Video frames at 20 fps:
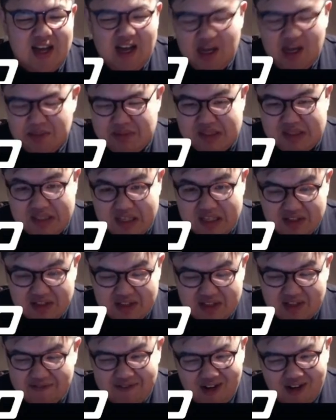I'm sick of
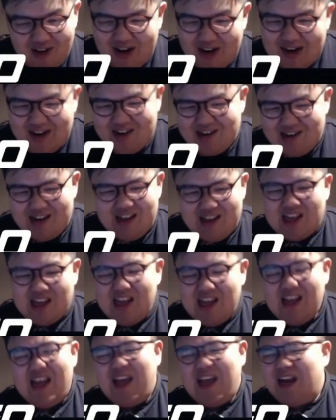the for hire deck,
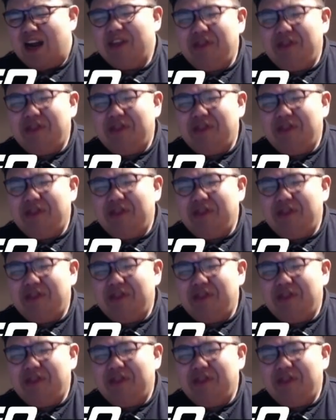and I